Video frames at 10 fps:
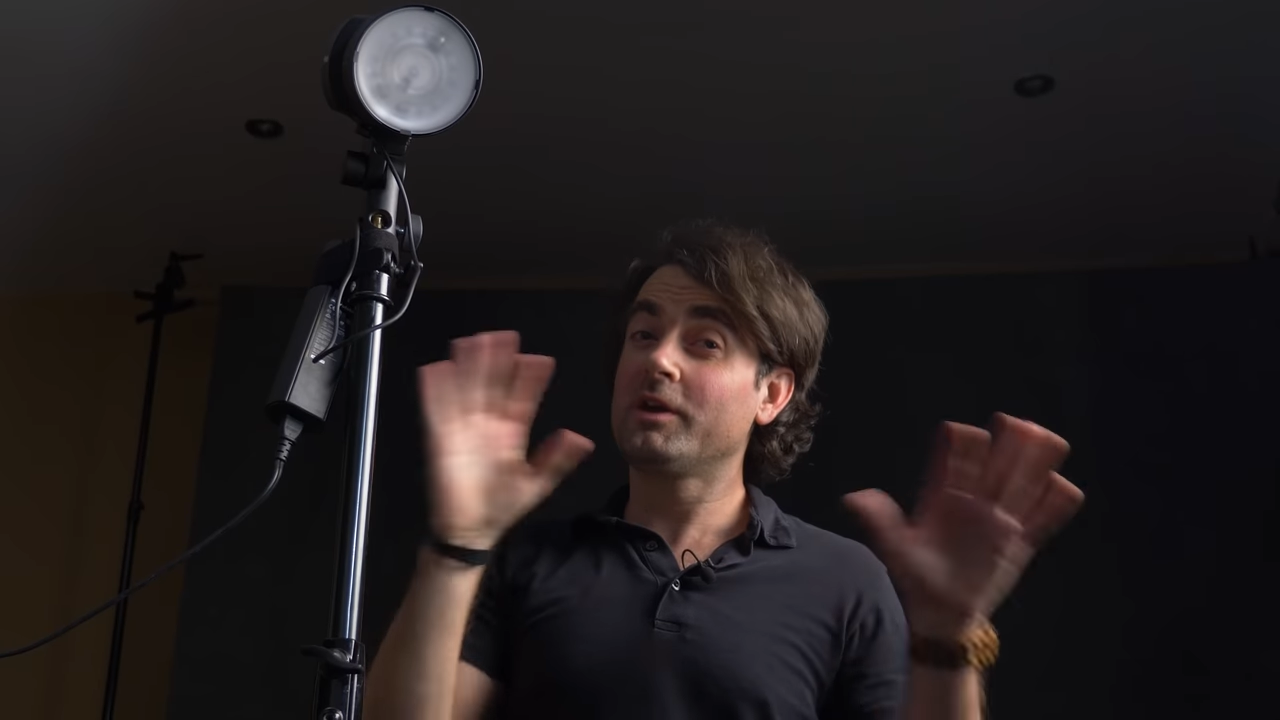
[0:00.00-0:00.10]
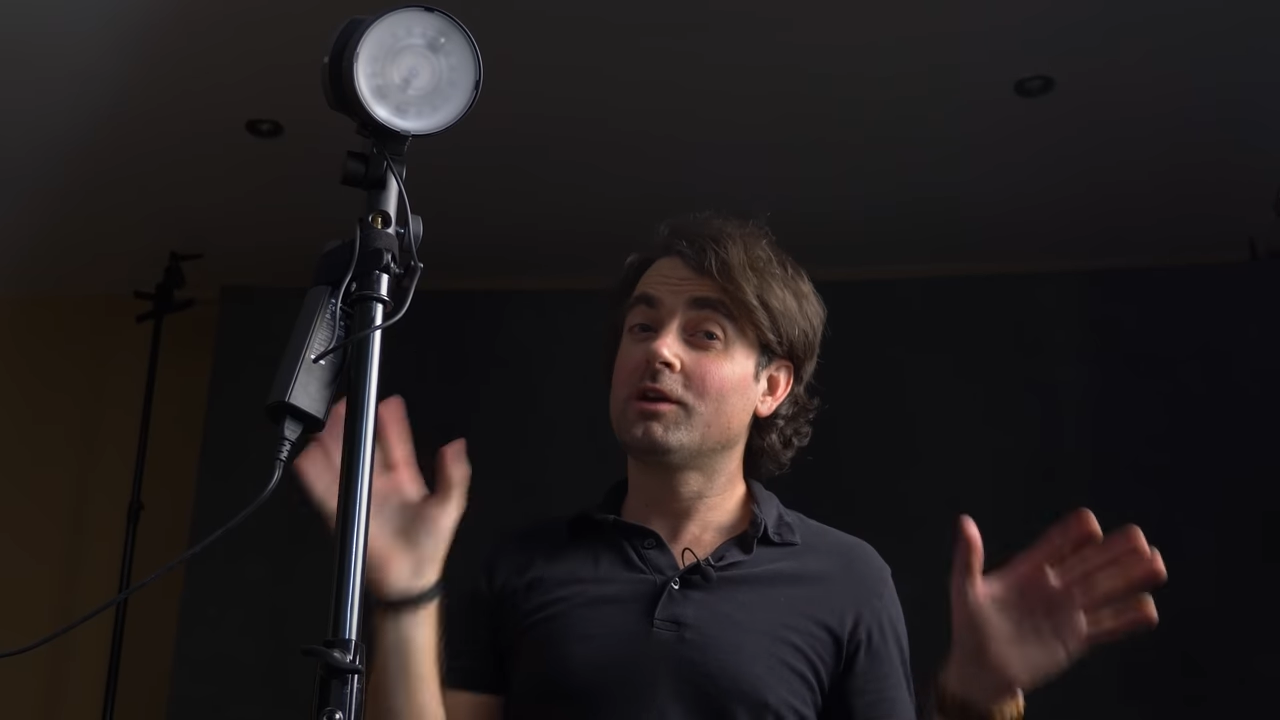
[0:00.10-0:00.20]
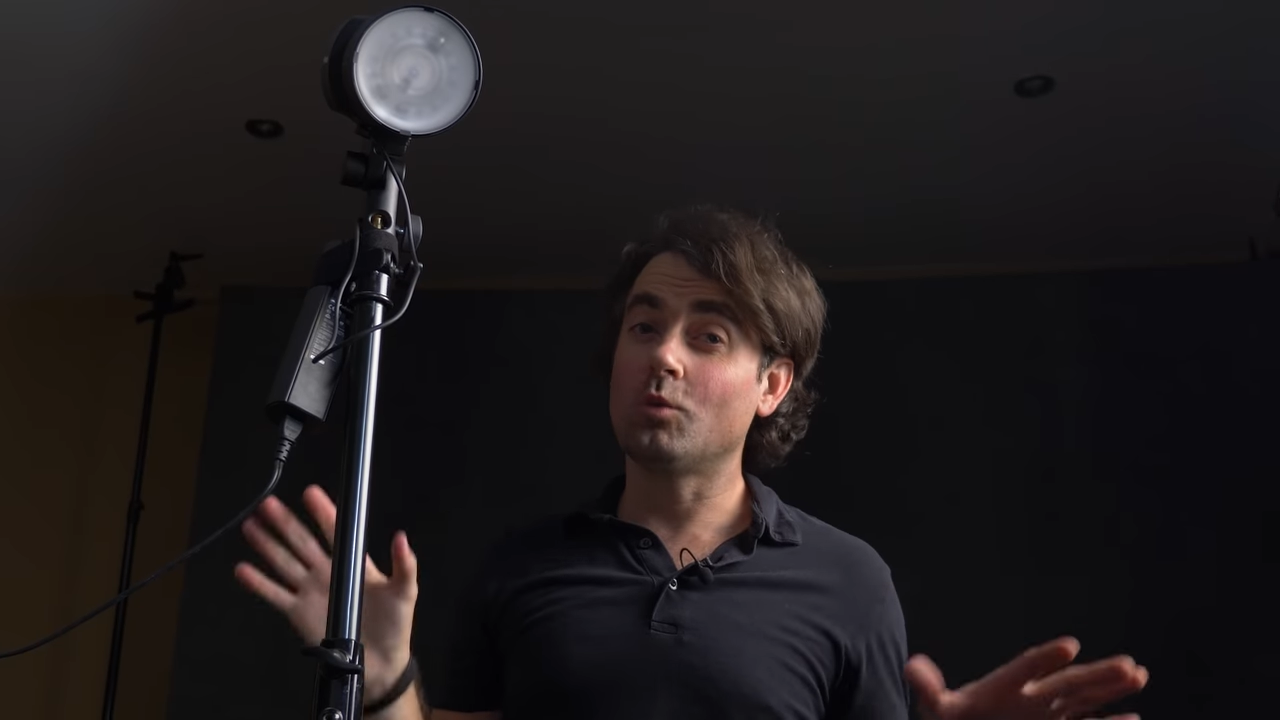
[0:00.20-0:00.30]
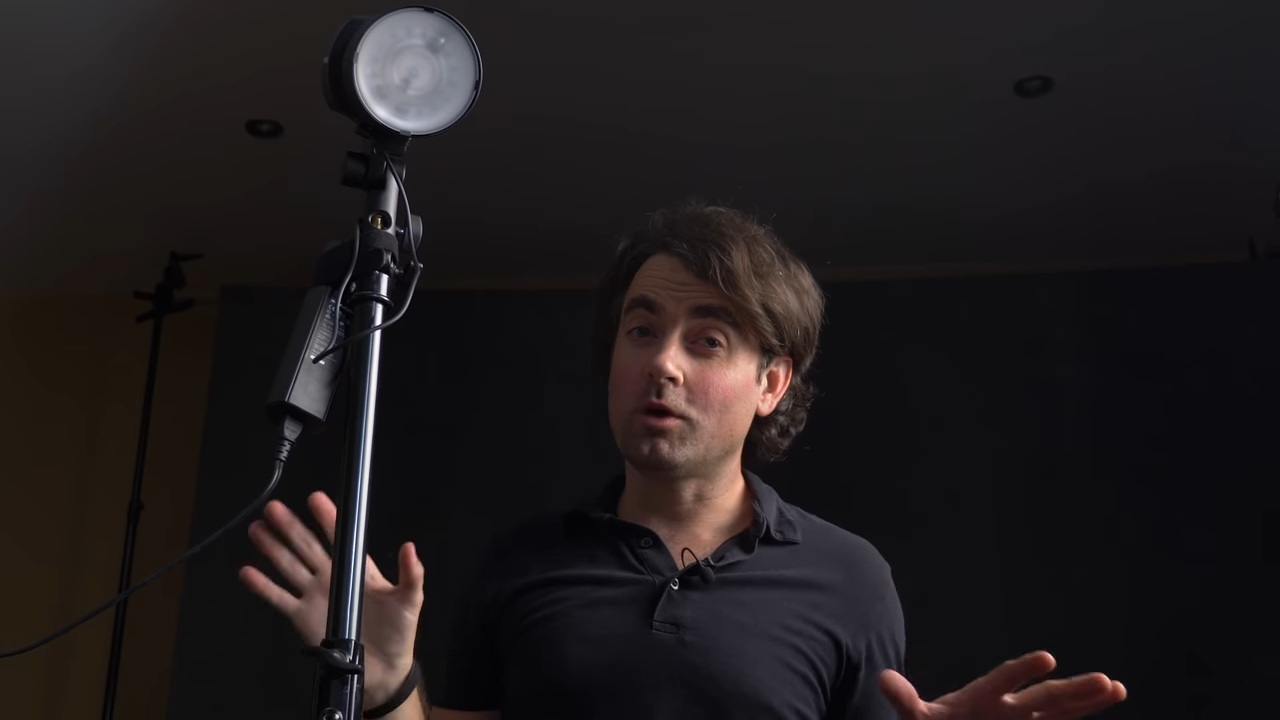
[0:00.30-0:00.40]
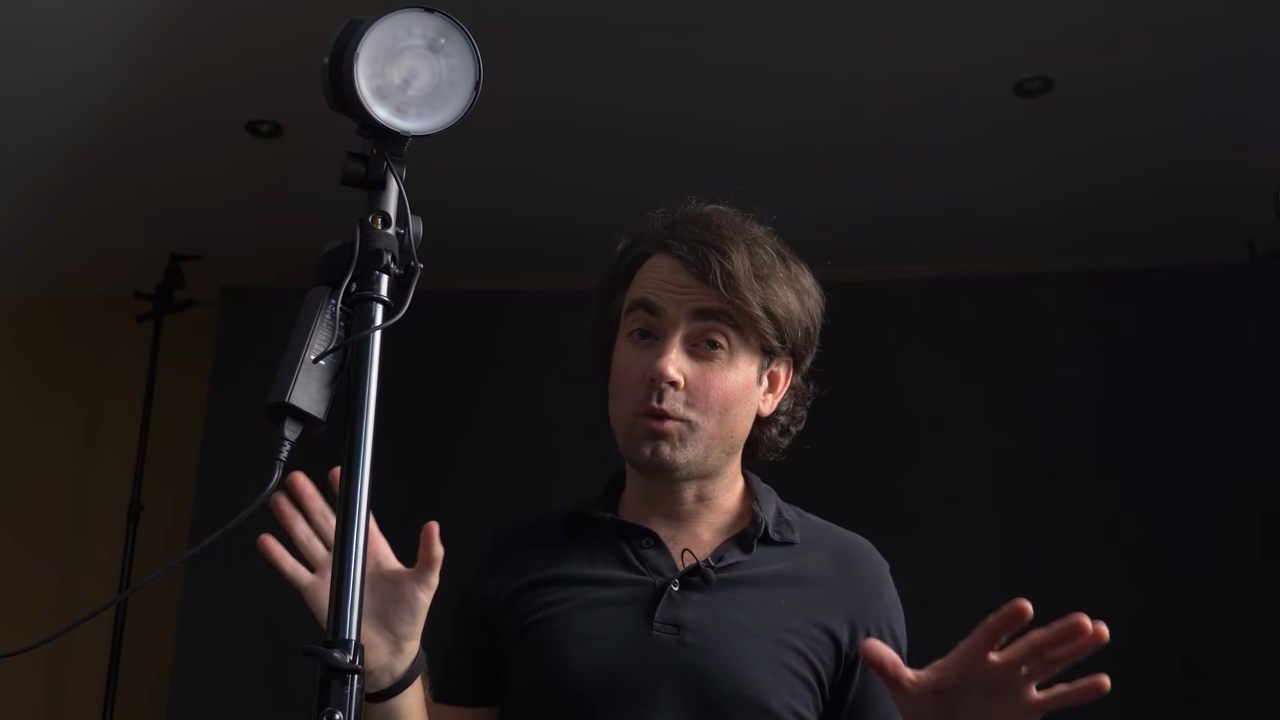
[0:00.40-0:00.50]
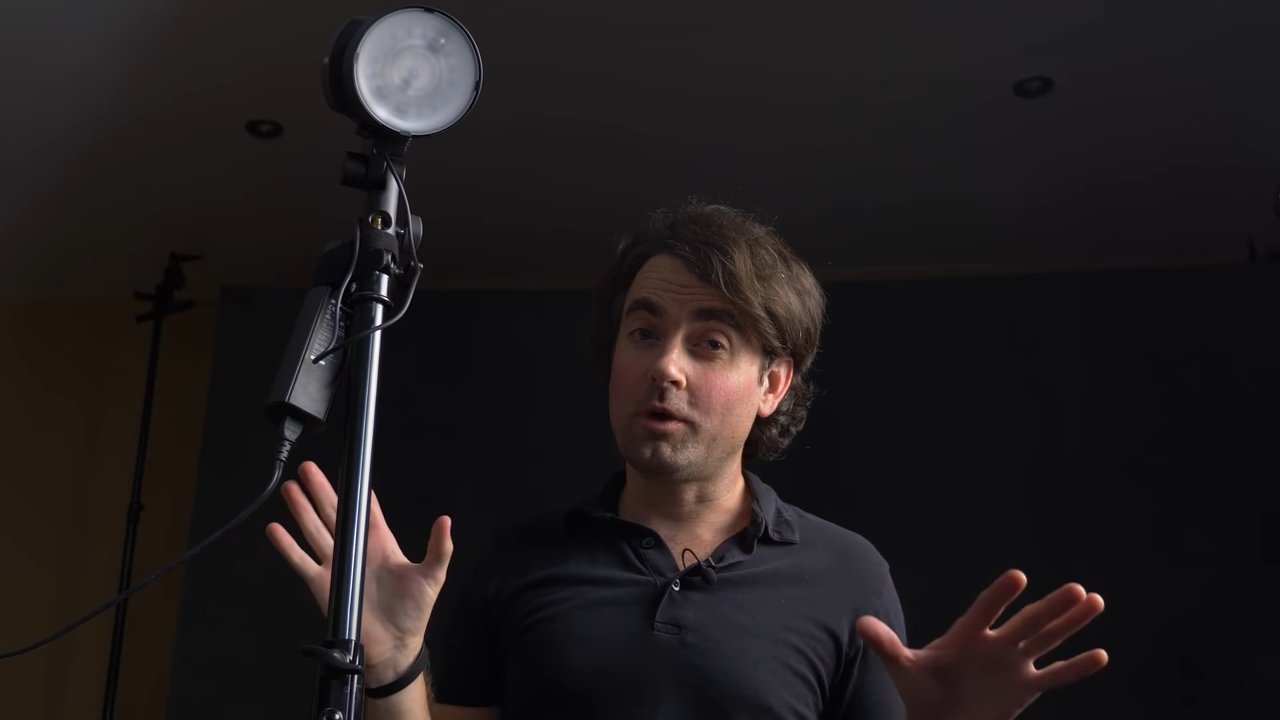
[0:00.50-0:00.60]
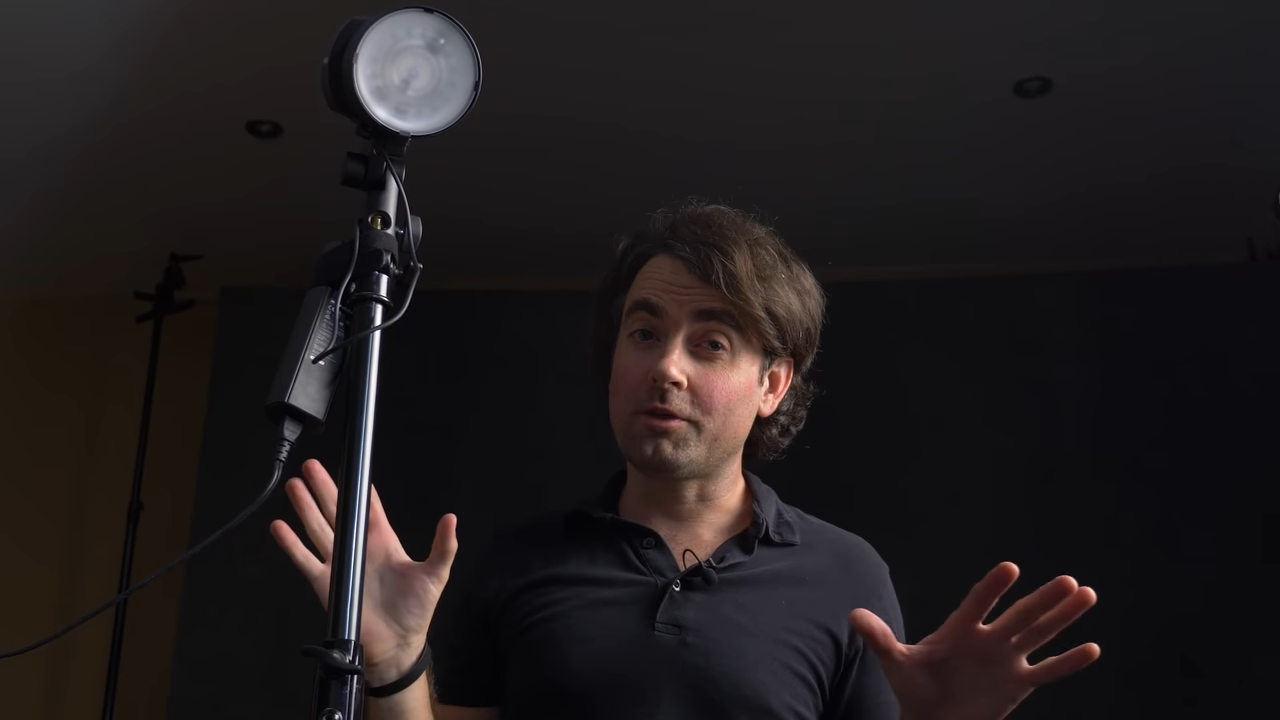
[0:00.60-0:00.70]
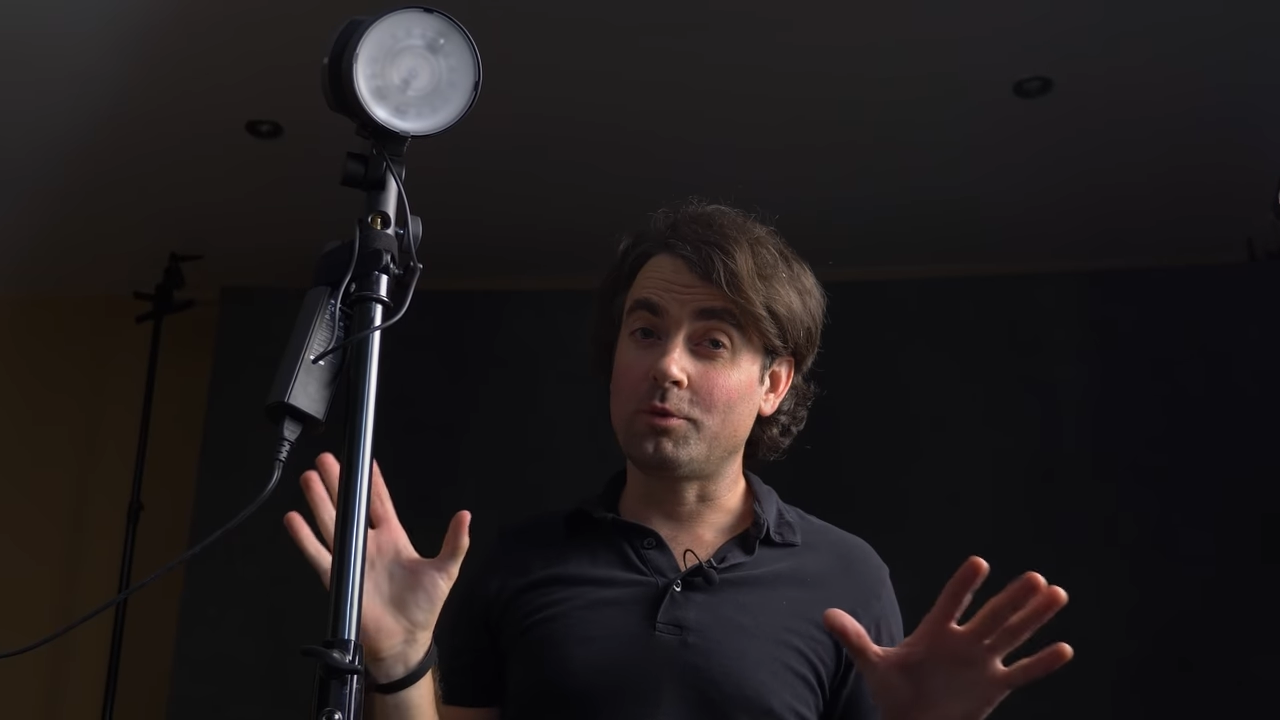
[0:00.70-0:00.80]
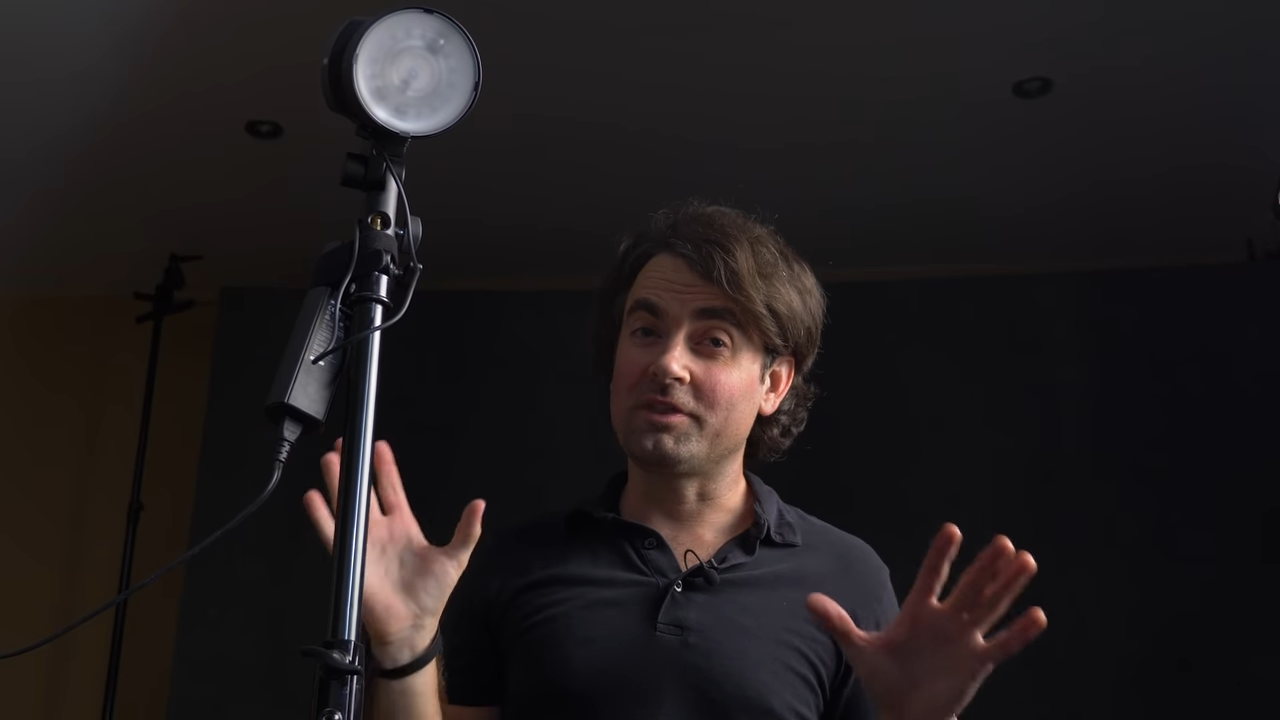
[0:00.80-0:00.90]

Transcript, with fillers: we can work with